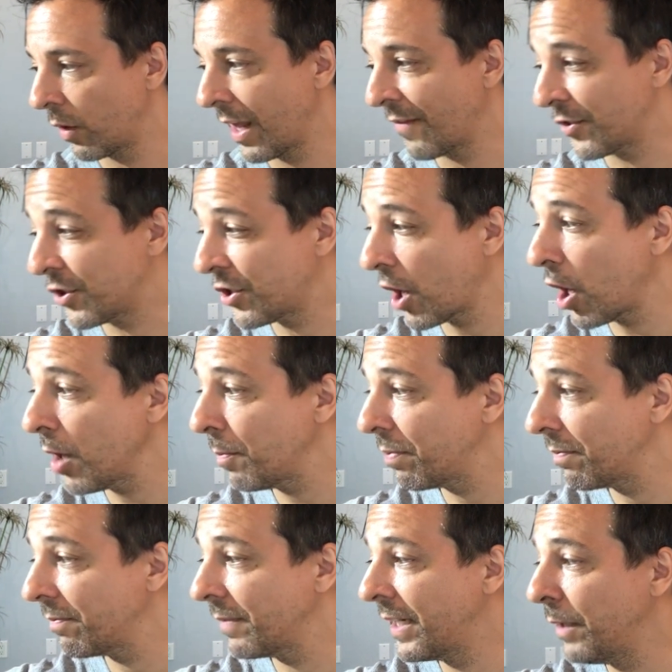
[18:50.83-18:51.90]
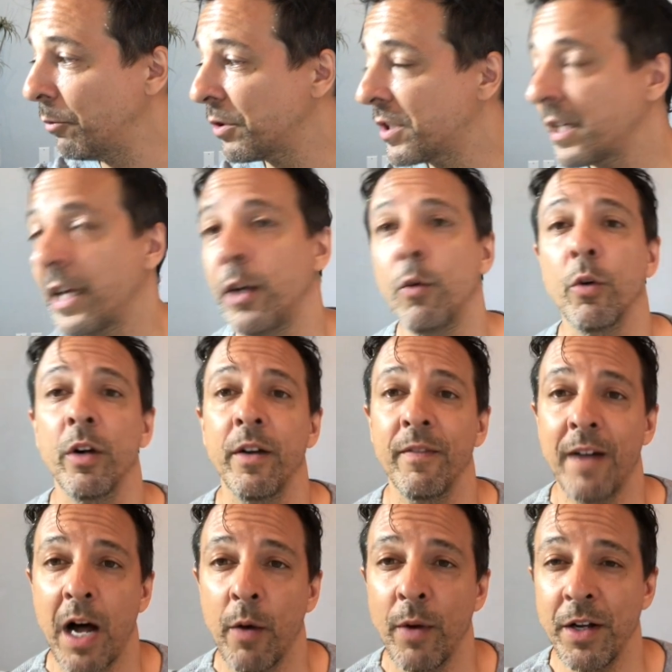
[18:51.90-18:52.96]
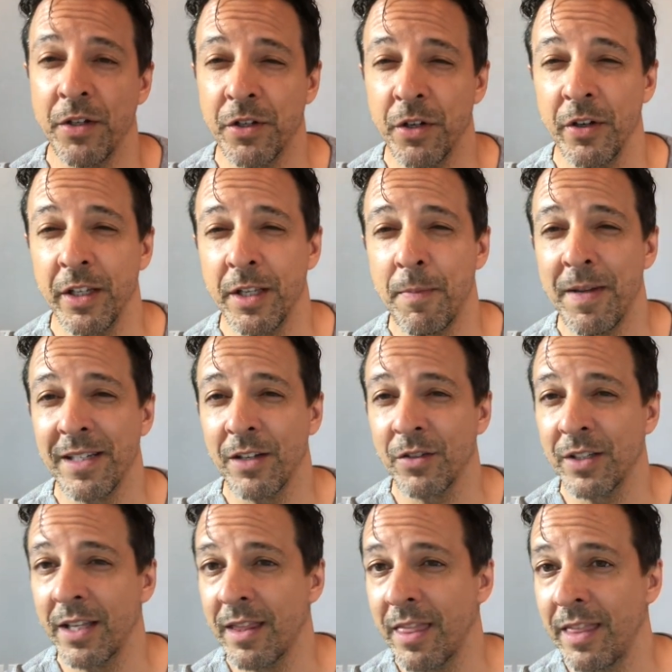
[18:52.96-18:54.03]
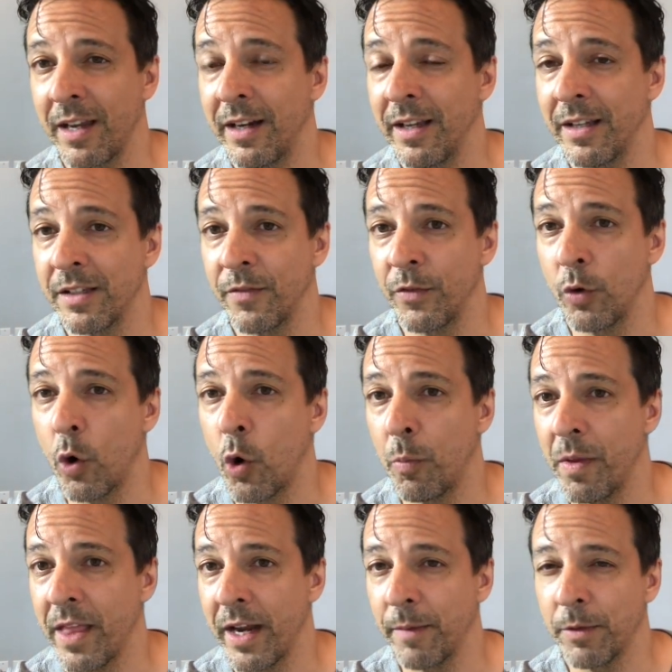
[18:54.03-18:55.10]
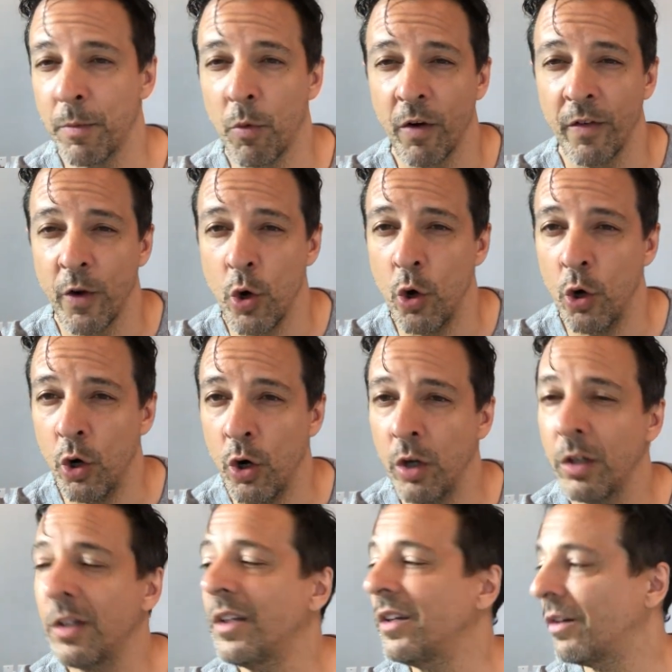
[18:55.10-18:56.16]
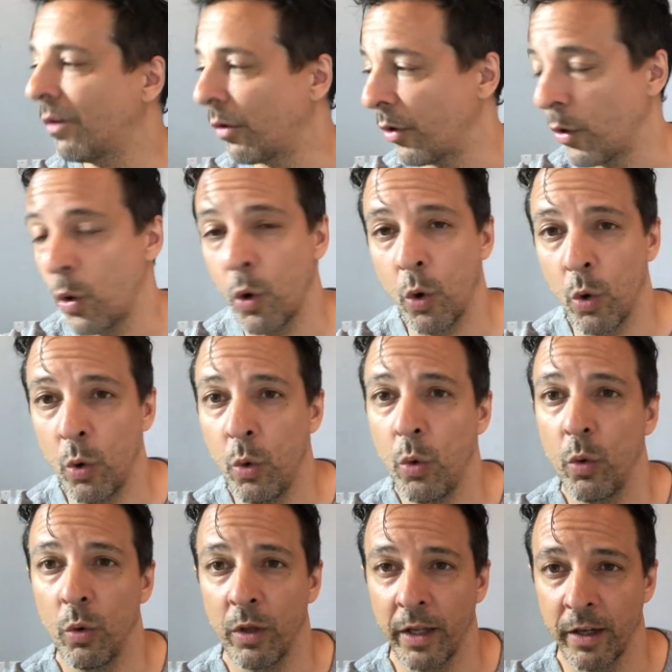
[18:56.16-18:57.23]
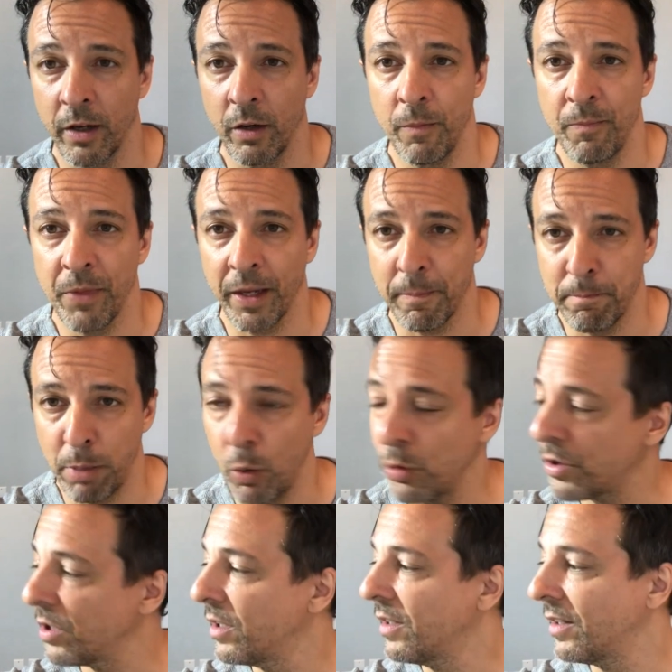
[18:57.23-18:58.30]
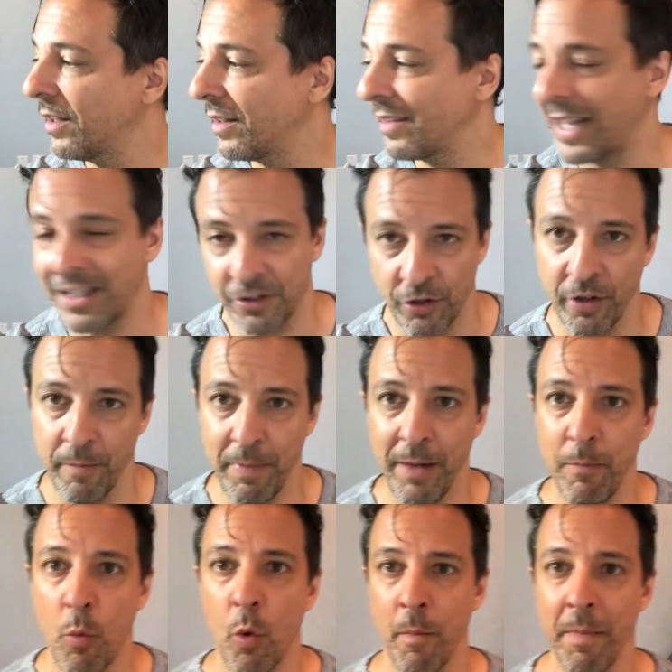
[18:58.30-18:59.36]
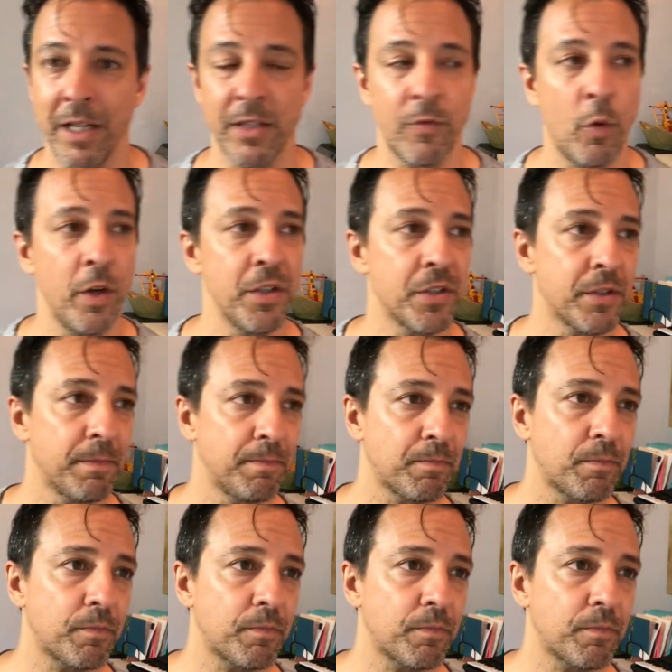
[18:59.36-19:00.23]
F sharp, he would say you were in vowel register, and it depends how thin it is. If you open that up to more of an or an O, like boat, that's going to be more mixed voice.